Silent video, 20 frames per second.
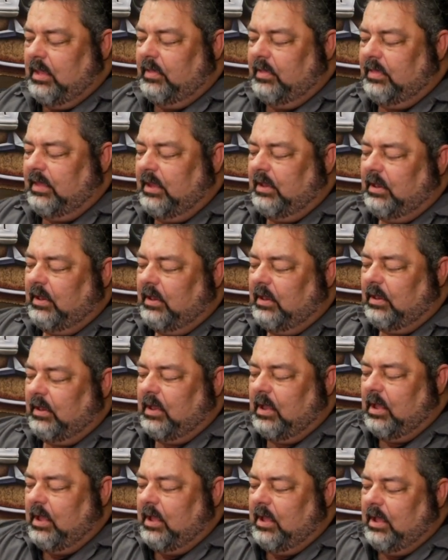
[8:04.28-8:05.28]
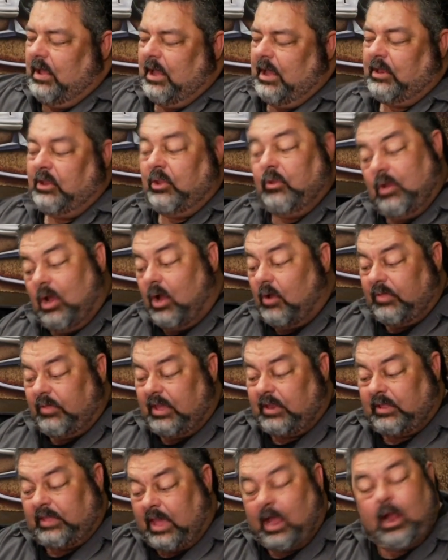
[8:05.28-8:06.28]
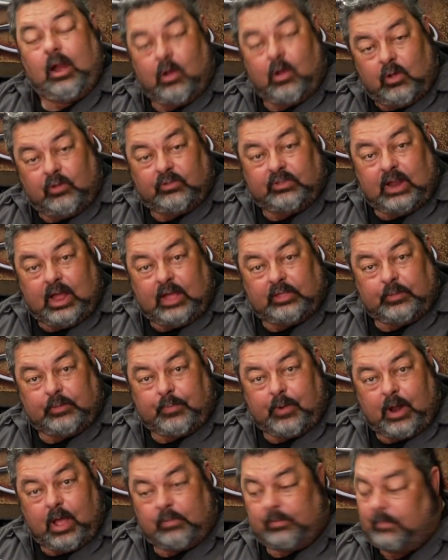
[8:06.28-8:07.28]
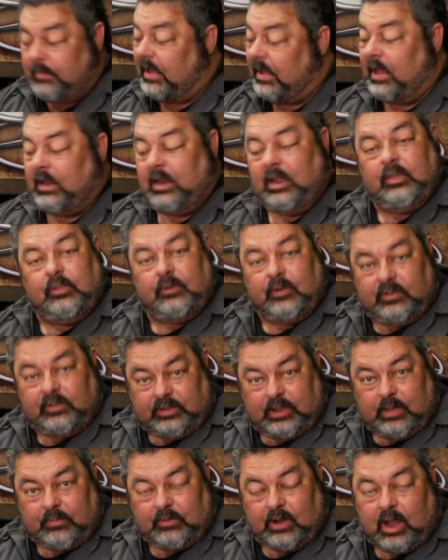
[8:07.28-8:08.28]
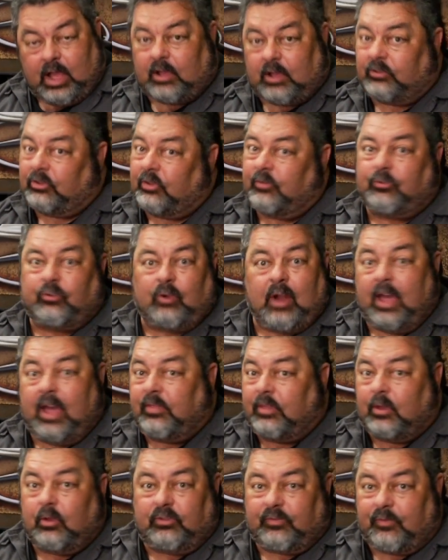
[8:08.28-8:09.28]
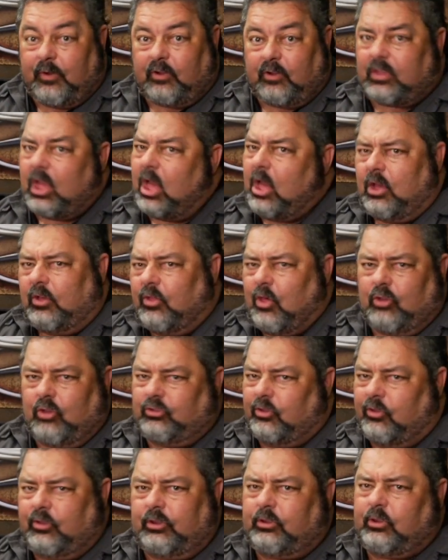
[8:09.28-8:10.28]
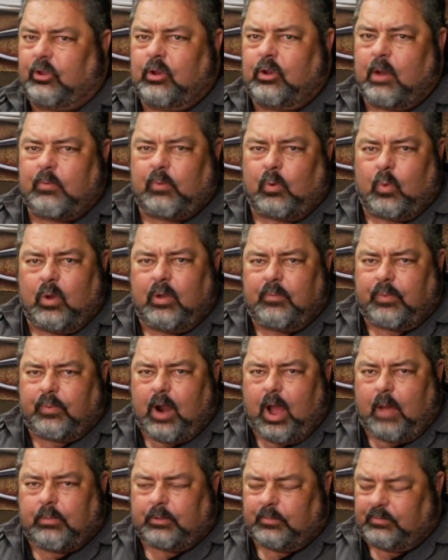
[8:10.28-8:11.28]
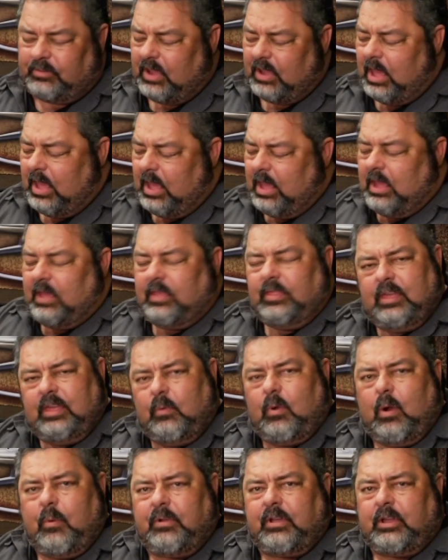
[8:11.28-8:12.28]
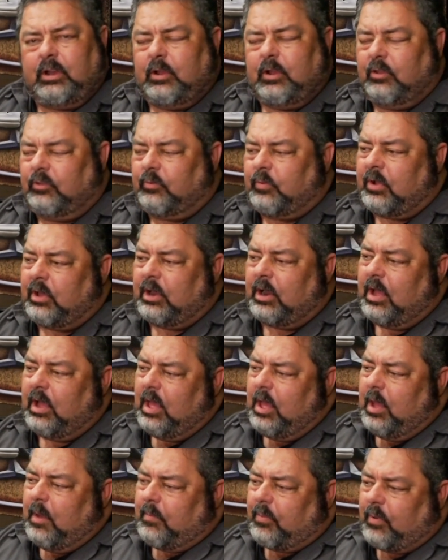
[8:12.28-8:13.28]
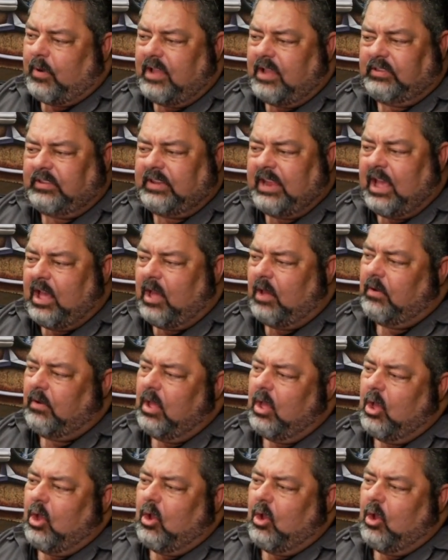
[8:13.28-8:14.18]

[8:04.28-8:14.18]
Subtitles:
then, and you know that the air hole's not the problem, and neither is tip dry because you've tried those first. Those are the two #1 problems. Then what we're going to do is we're going to press down,